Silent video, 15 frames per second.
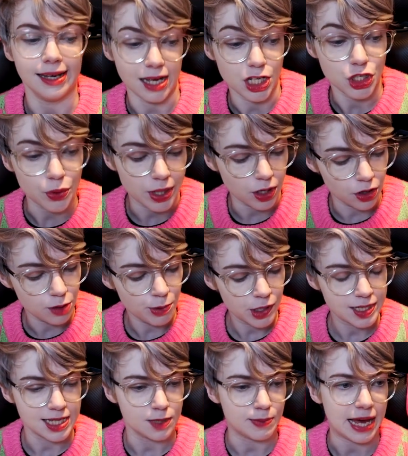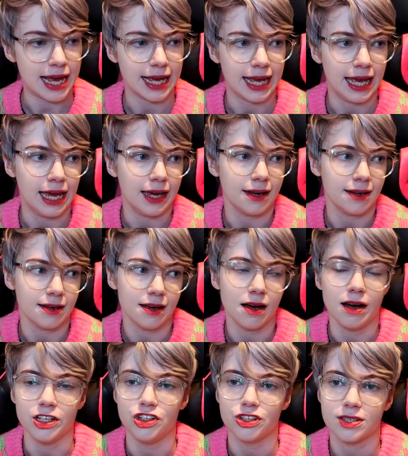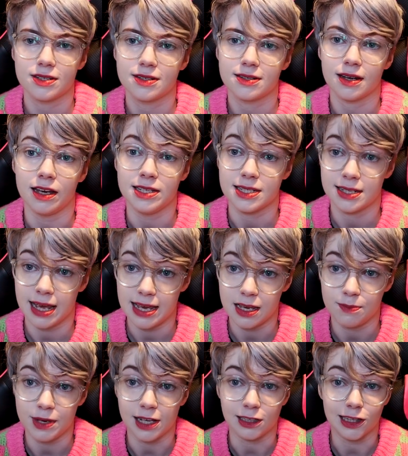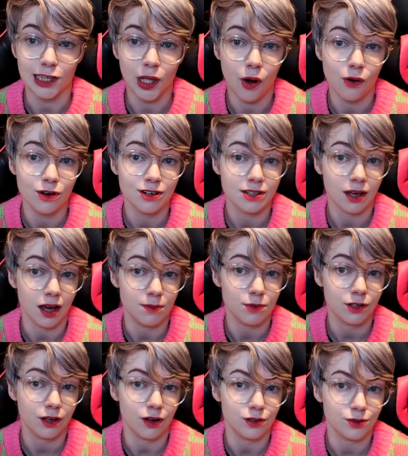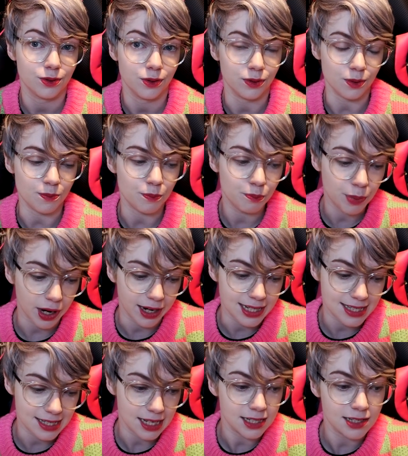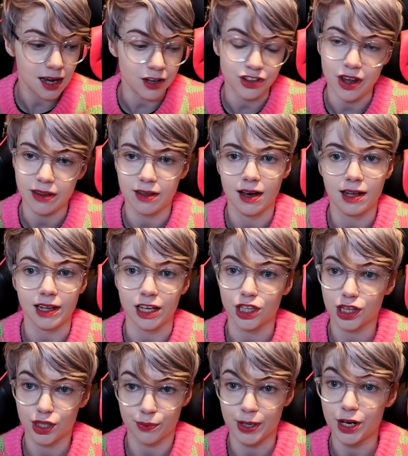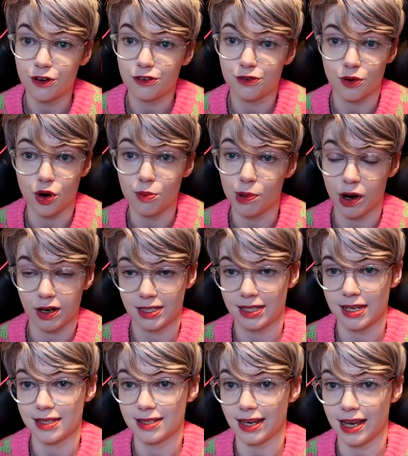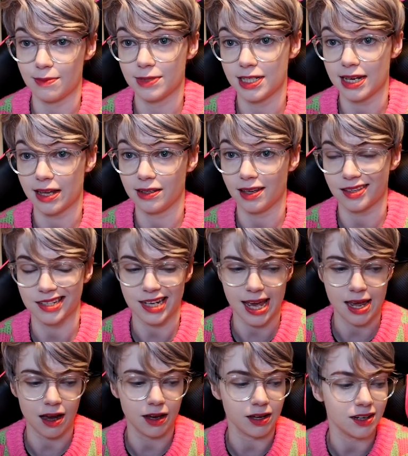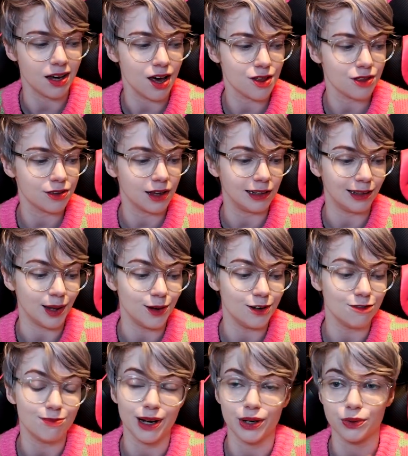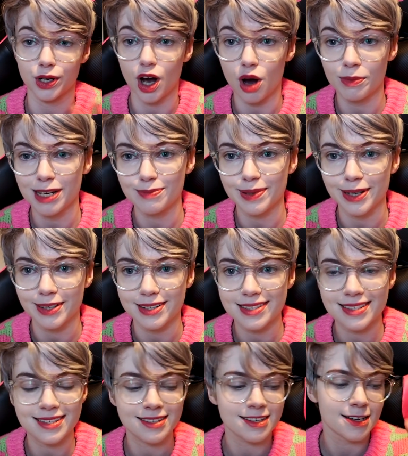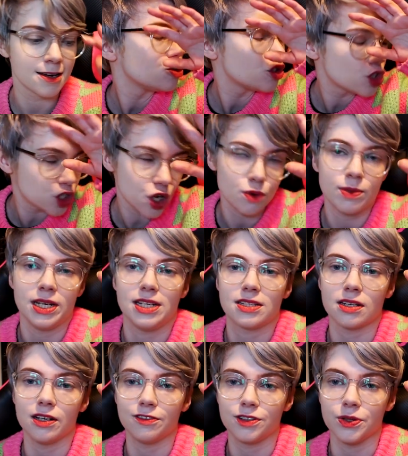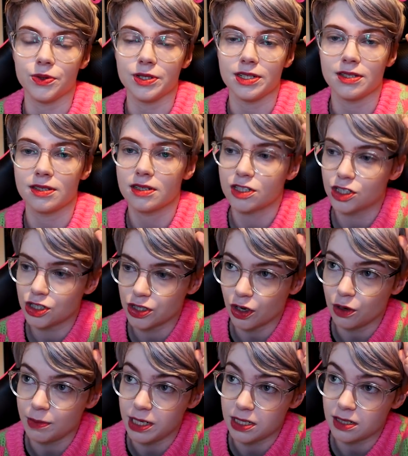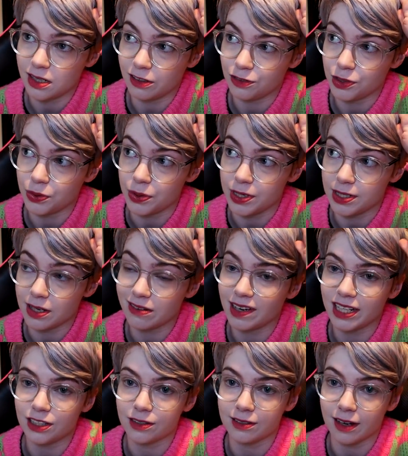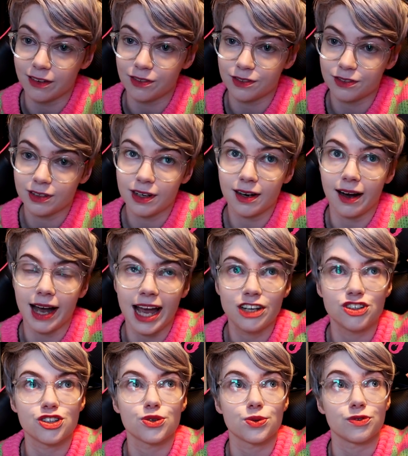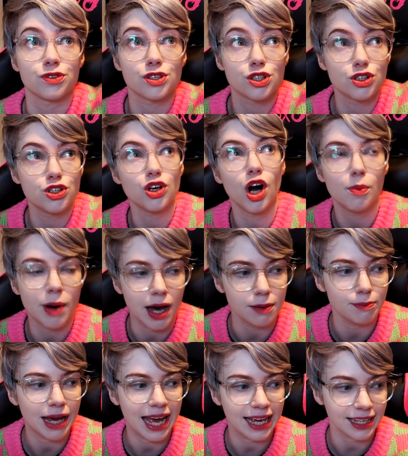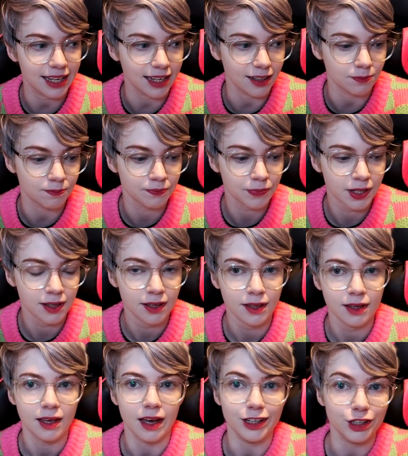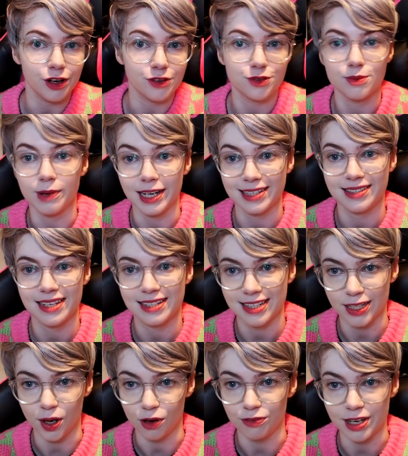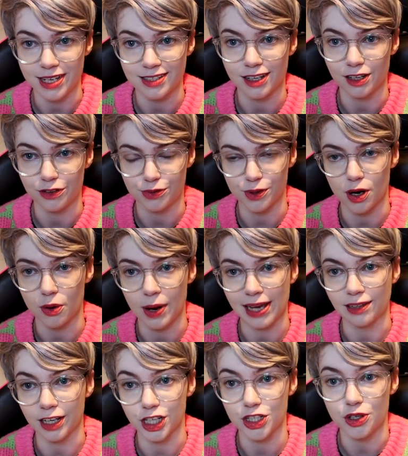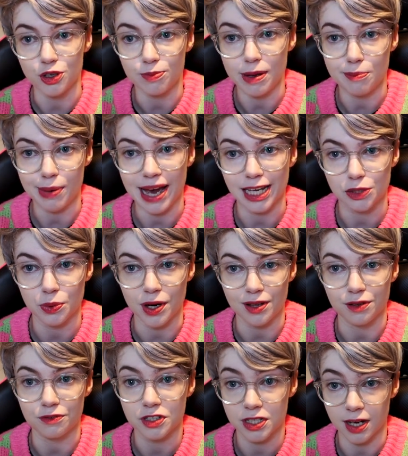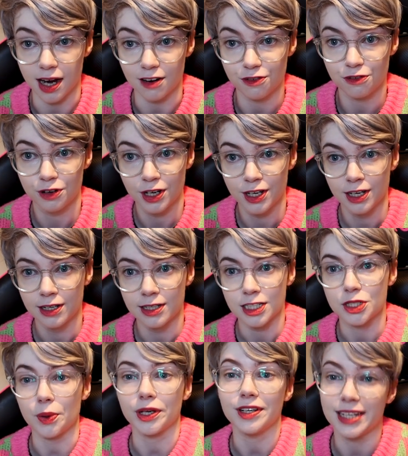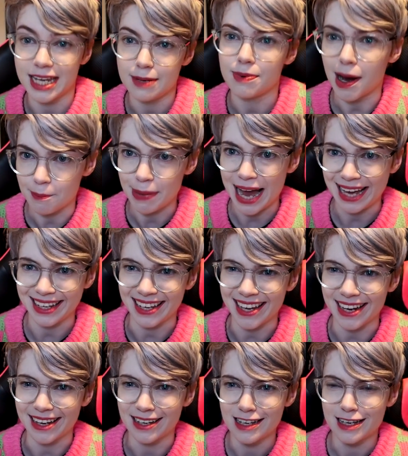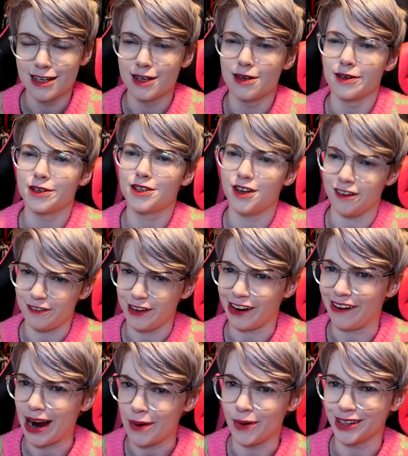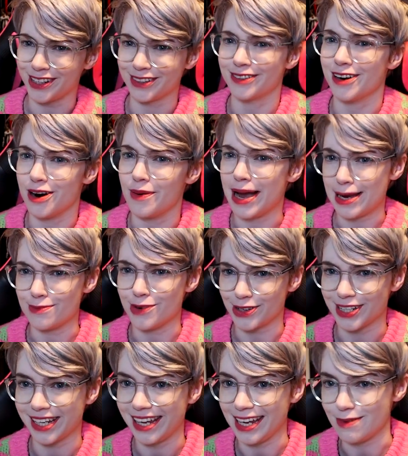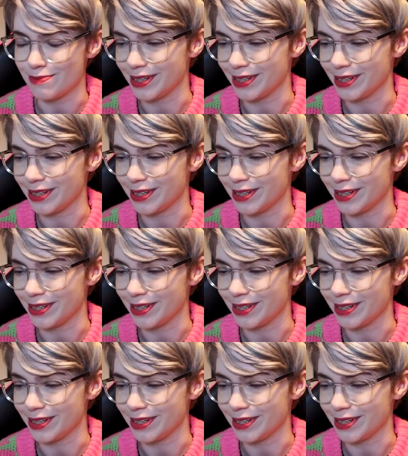and so I got the boxes back and I just, it's taken me a long time to go through them. But I did another like three or four boxes I emptied out the other day. I unearthed a load of my old comic books, so many stuffed toys, so many stuffed toys. I've had to, I've, I had to sort of stop unpacking and go through my existing office and throw away like two bin bags worth of stuff so I could keep unpacking to figure out what to throw away and what to keep